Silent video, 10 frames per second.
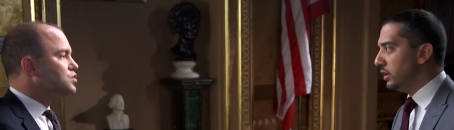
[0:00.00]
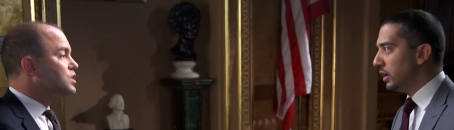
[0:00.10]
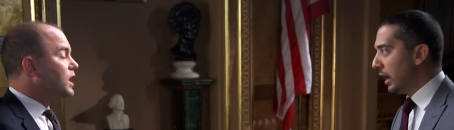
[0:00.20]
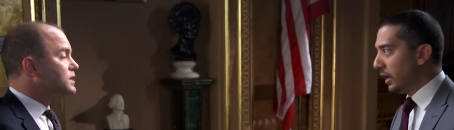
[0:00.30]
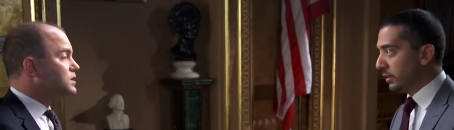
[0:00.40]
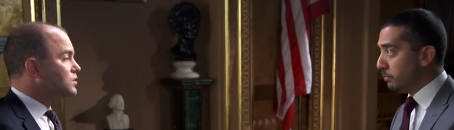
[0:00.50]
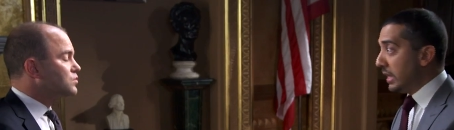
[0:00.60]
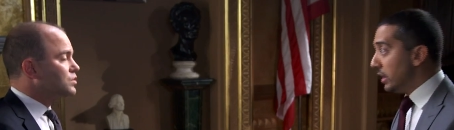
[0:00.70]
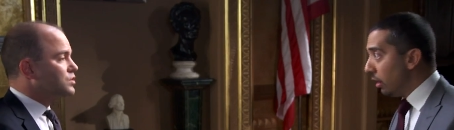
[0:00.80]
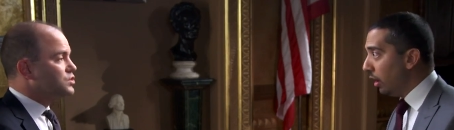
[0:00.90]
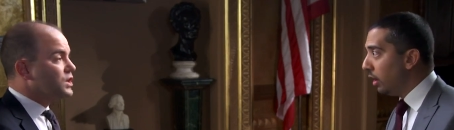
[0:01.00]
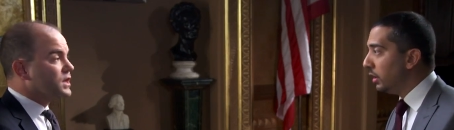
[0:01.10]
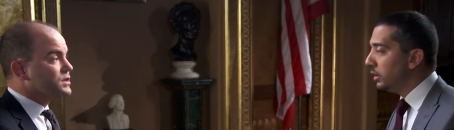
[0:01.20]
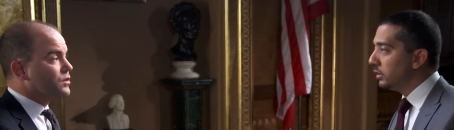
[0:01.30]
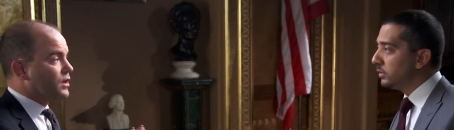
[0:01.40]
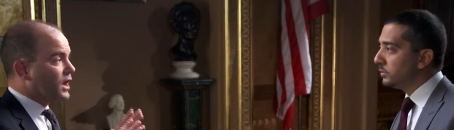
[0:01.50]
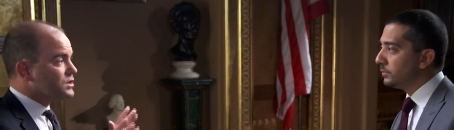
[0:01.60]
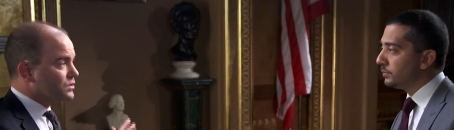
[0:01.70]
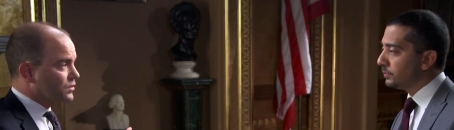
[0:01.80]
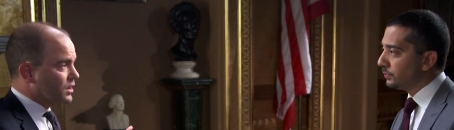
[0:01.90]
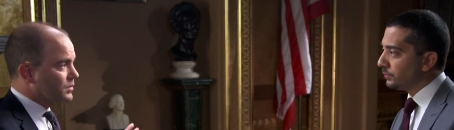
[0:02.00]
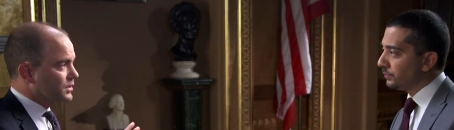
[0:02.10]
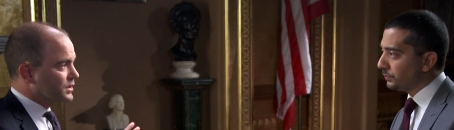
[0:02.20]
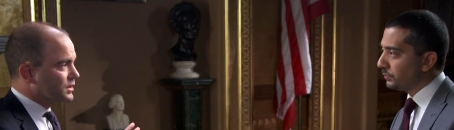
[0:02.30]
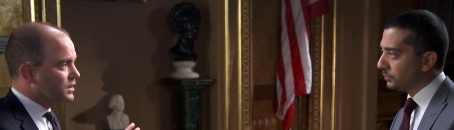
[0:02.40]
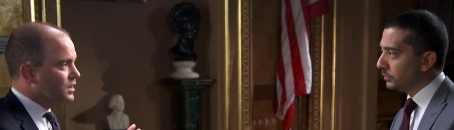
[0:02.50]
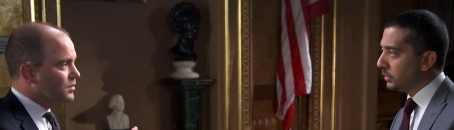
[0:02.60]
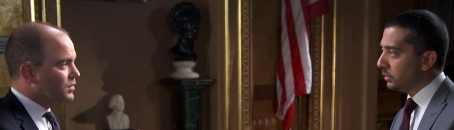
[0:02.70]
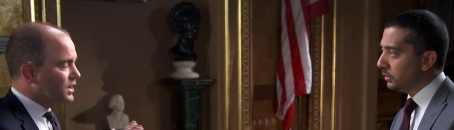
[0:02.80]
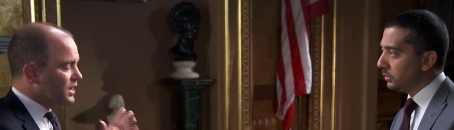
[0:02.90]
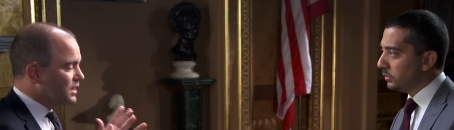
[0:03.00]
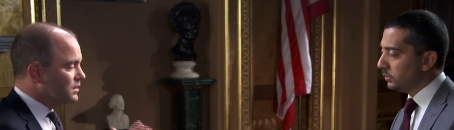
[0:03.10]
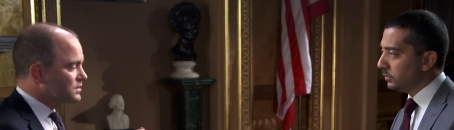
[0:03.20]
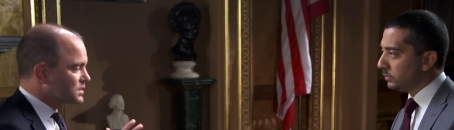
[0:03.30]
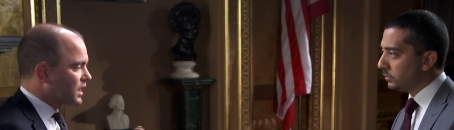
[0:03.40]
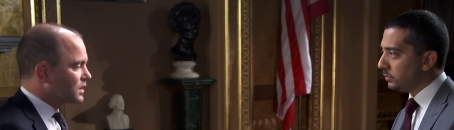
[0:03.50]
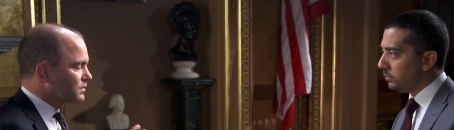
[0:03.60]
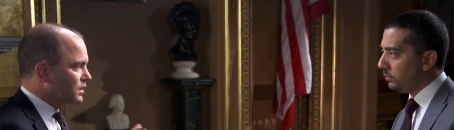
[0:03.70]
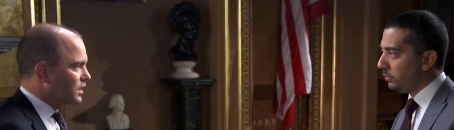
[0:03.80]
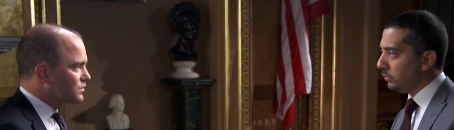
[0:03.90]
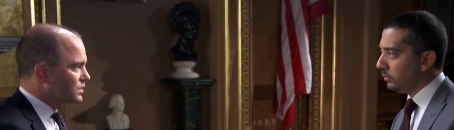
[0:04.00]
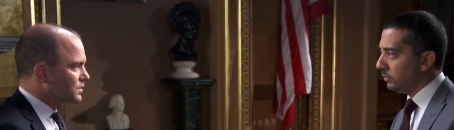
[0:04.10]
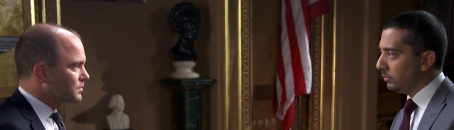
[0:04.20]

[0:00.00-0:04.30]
Speaker 1: she has as a, many are. She has international credibility. But inside of the country,